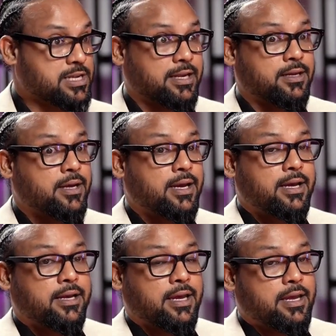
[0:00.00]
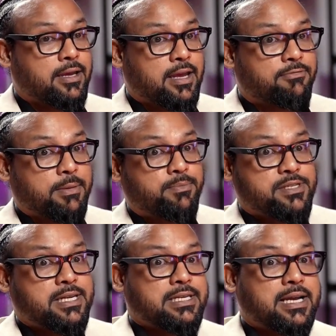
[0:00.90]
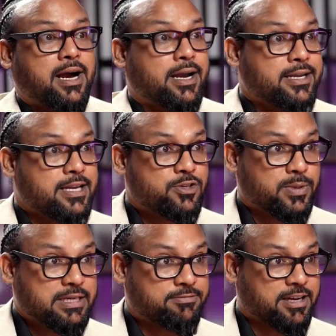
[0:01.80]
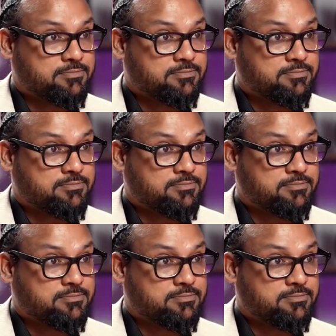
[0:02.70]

Like if I'm presenting 125